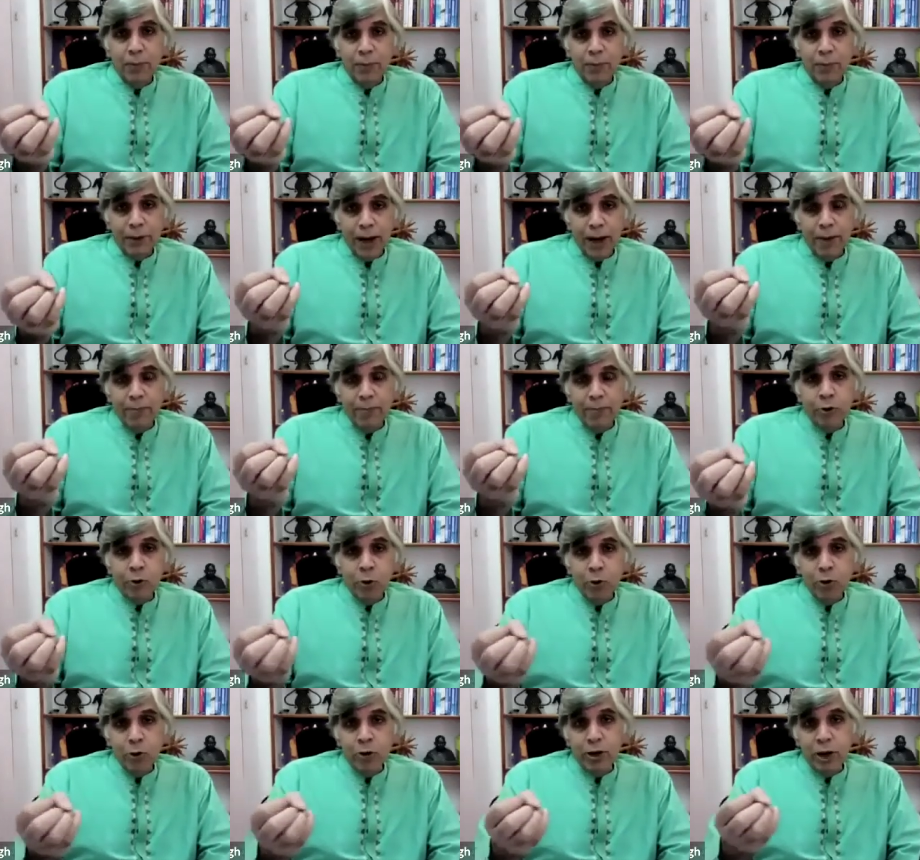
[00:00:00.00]
but I'm
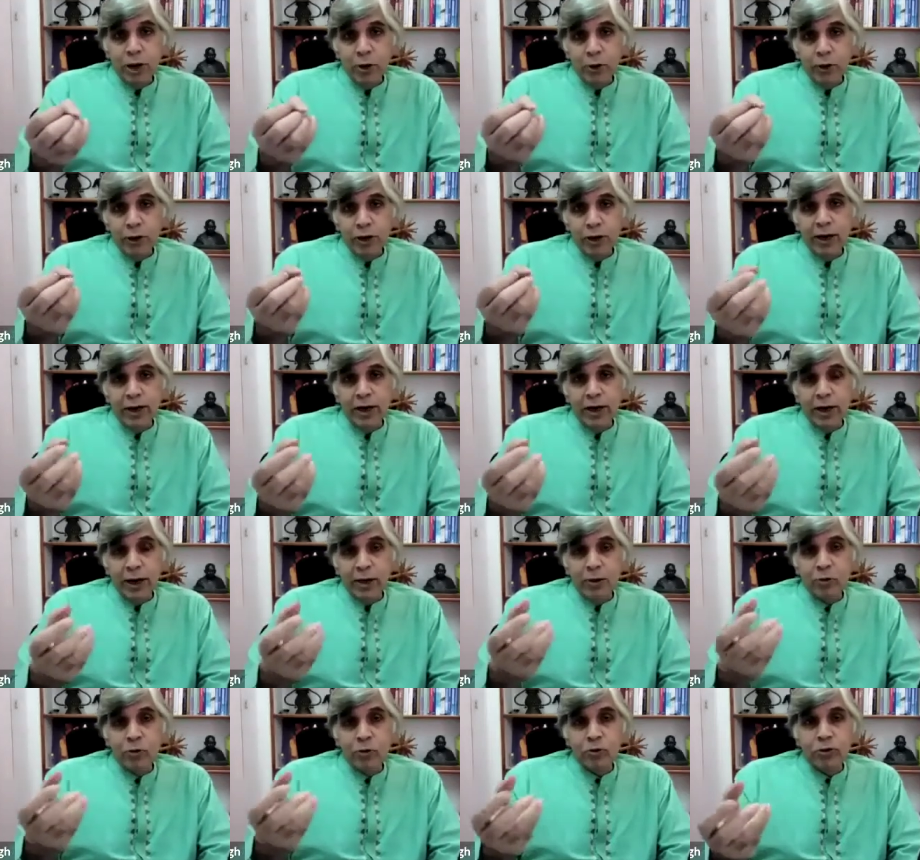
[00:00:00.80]
told that you can
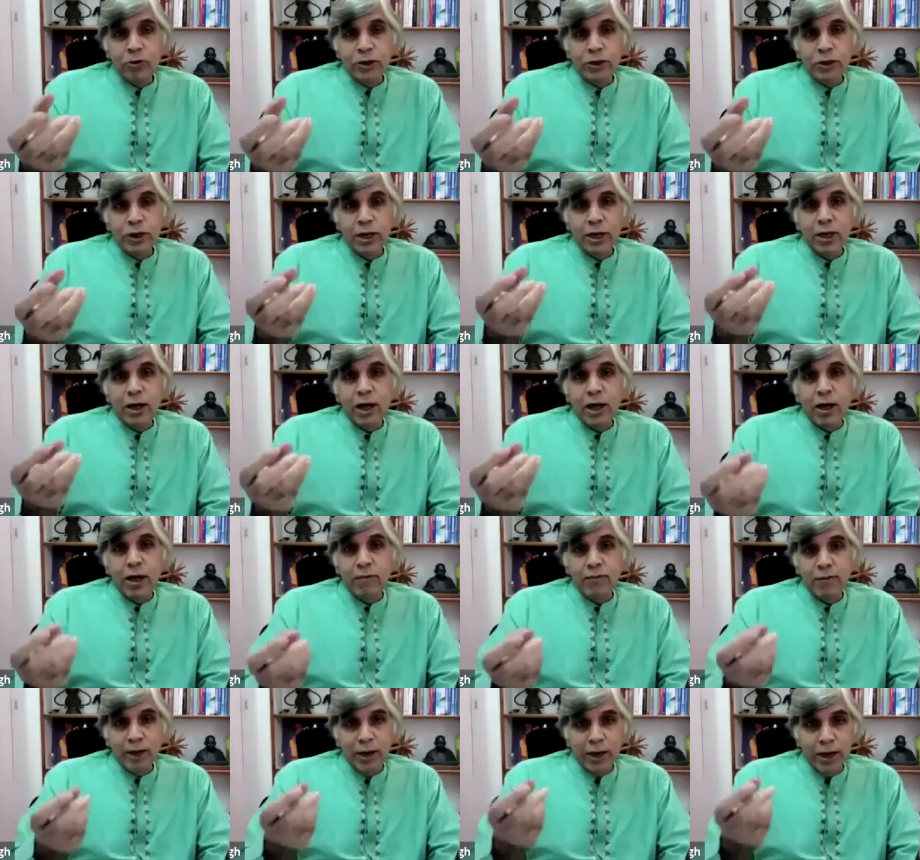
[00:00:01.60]
get tulsi and
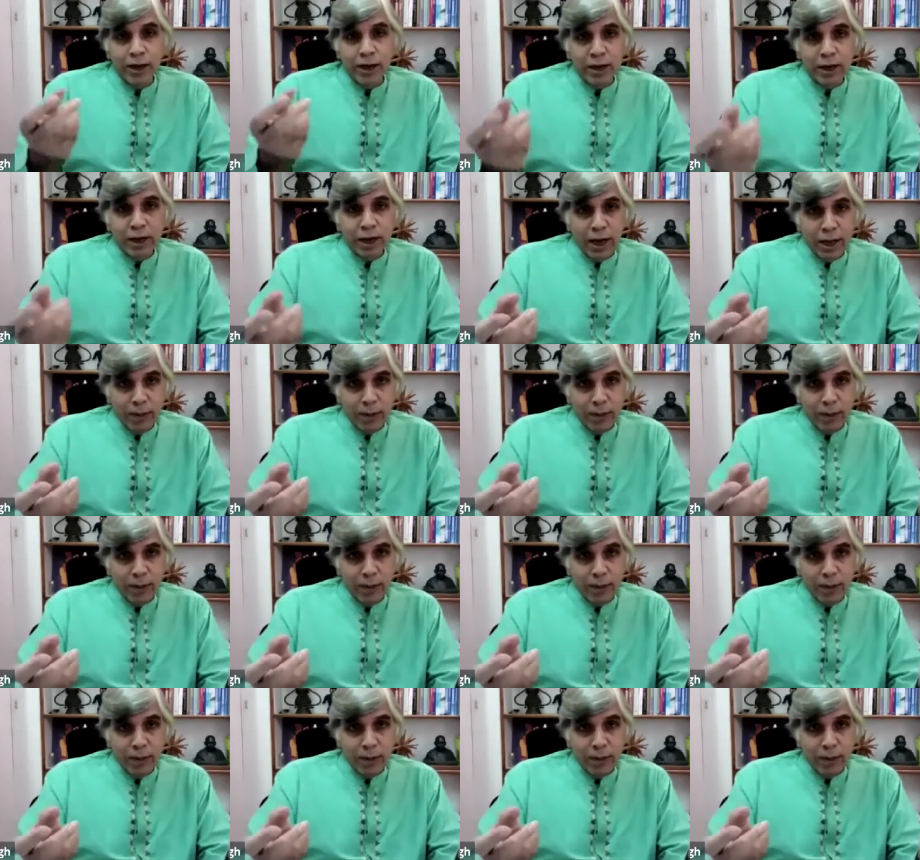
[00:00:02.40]
amla in